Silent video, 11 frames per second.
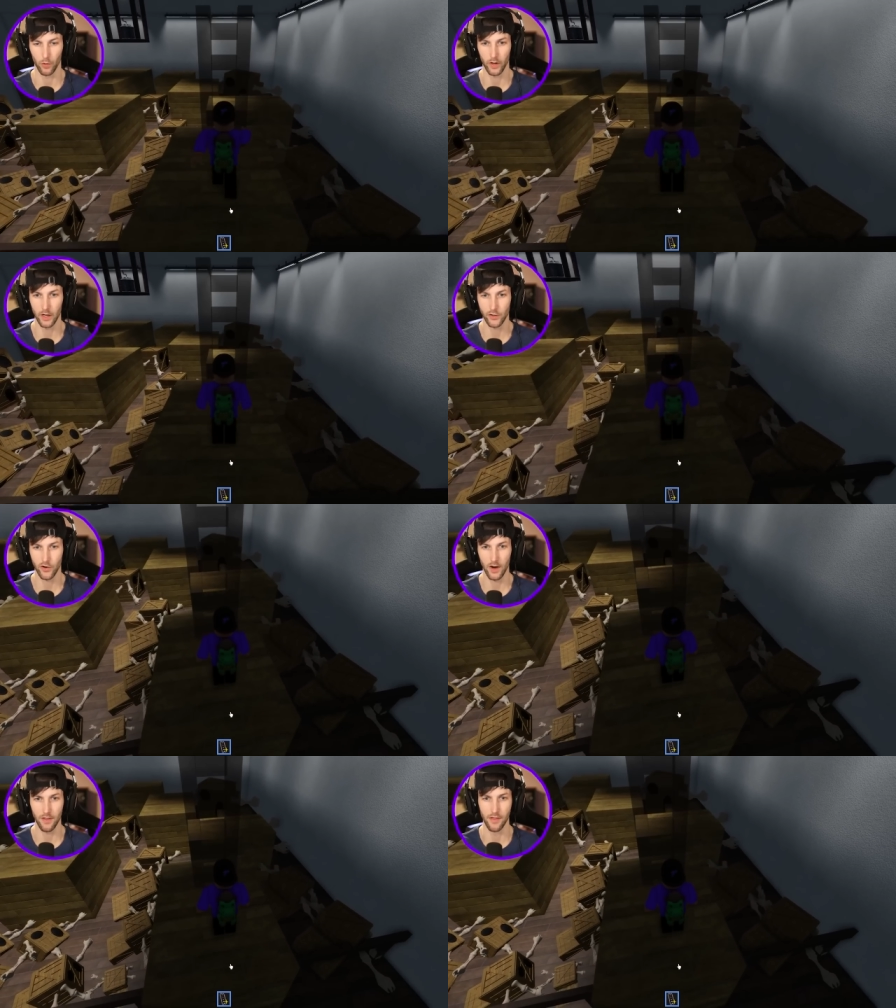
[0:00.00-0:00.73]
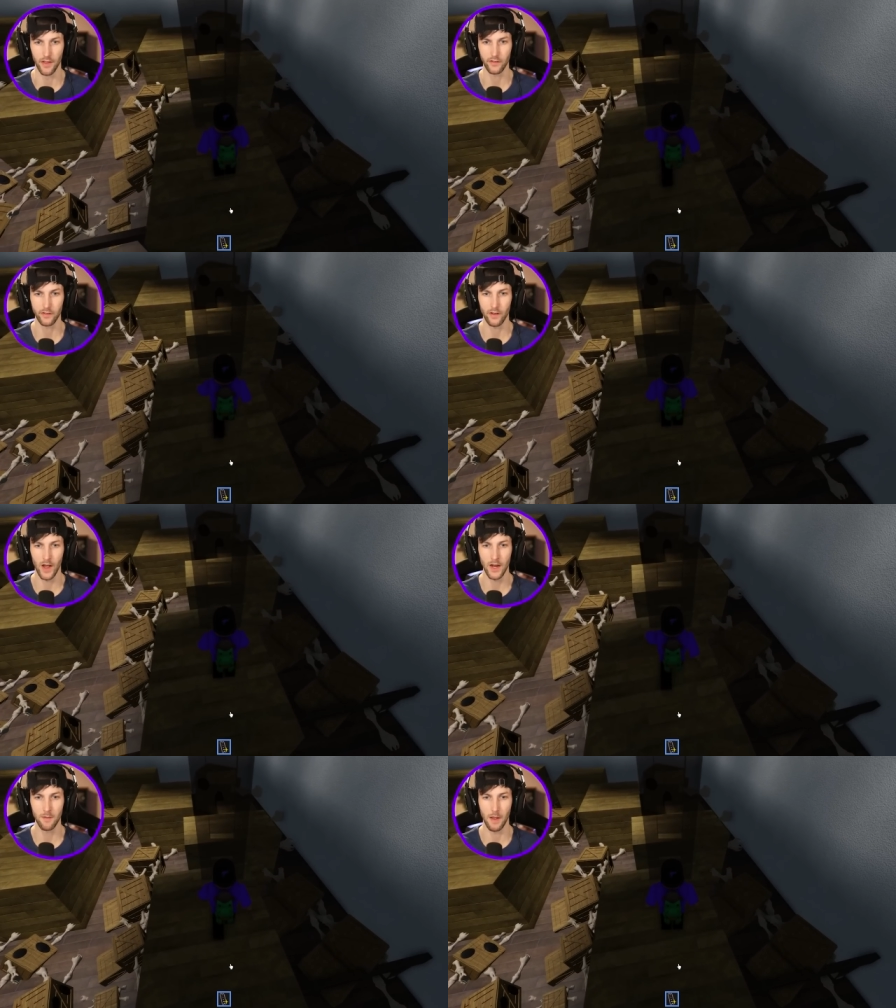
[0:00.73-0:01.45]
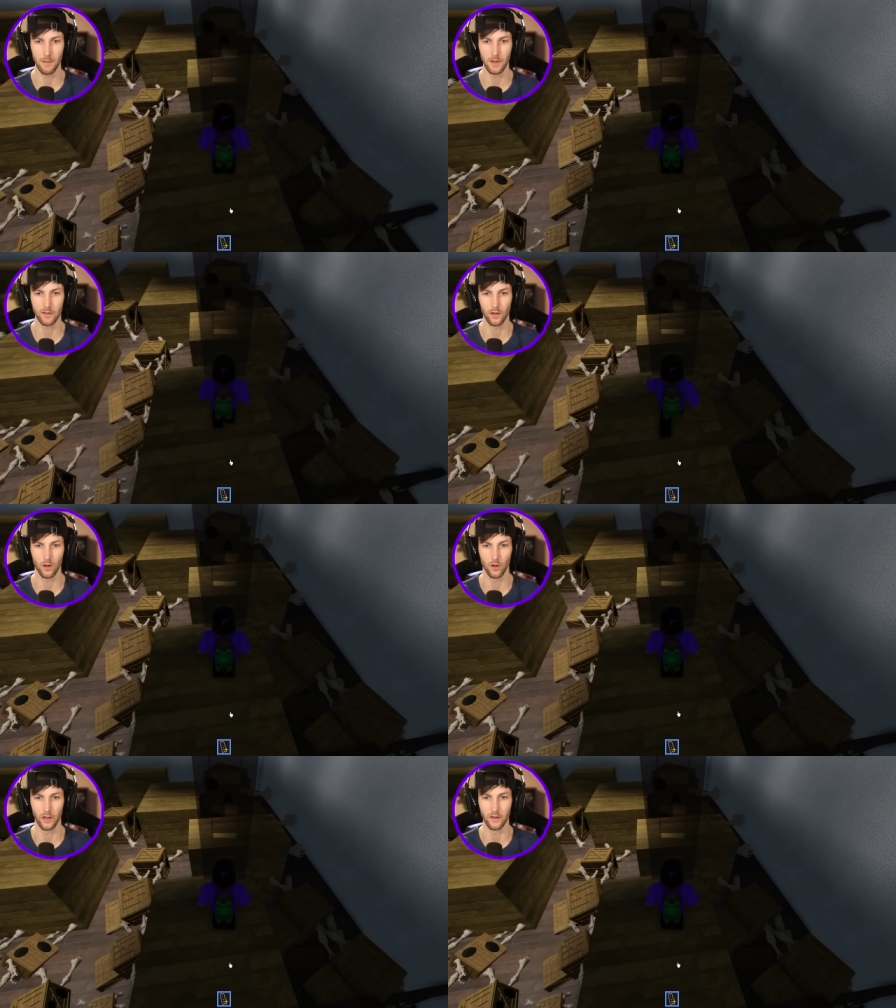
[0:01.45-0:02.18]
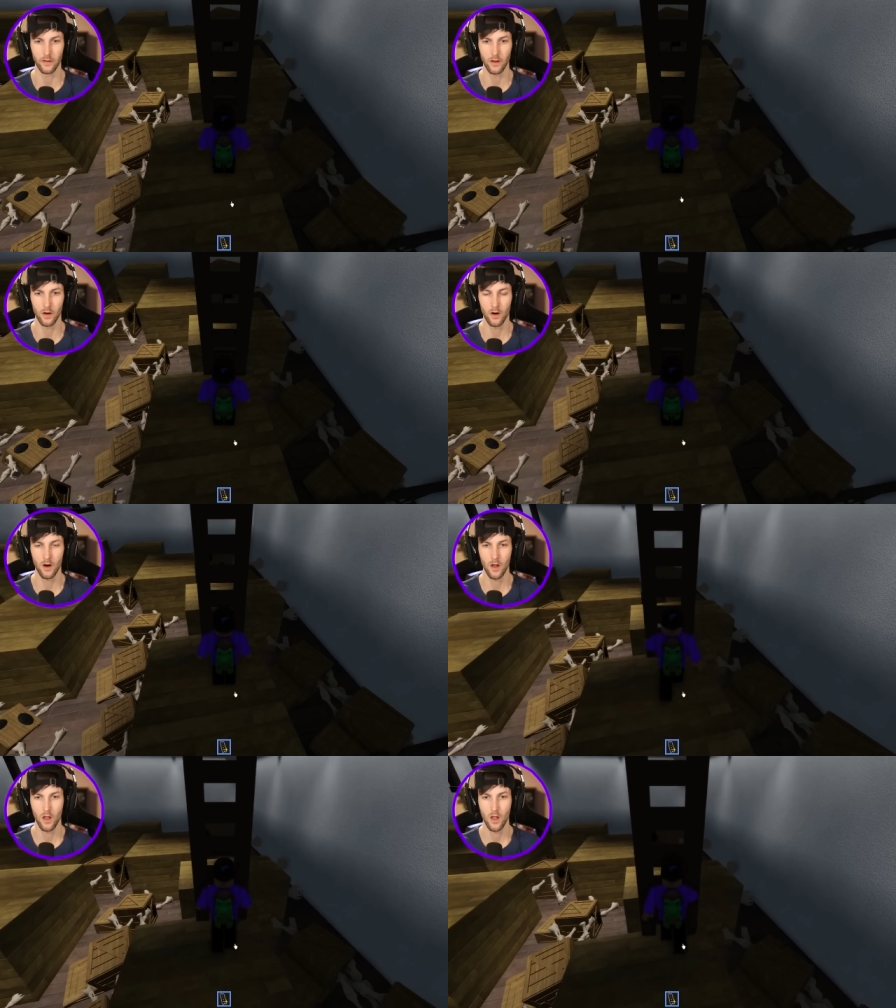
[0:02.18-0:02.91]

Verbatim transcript: We're gonna try this side. Maybe it's a little easier.